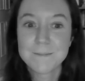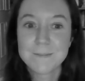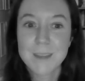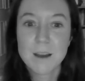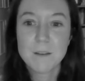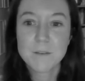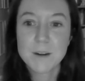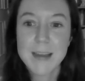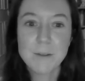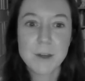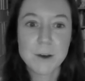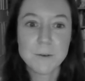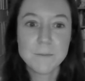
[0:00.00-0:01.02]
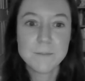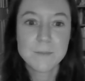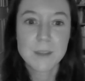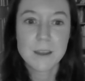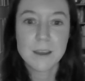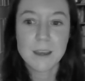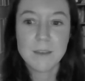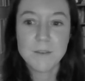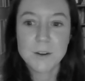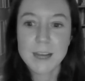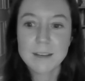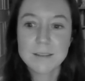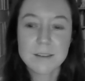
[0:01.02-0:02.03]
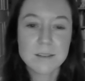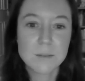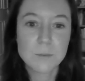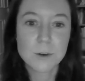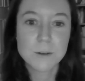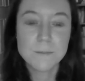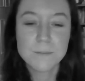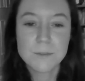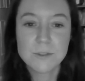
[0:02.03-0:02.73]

For now, though, if you're next to someone,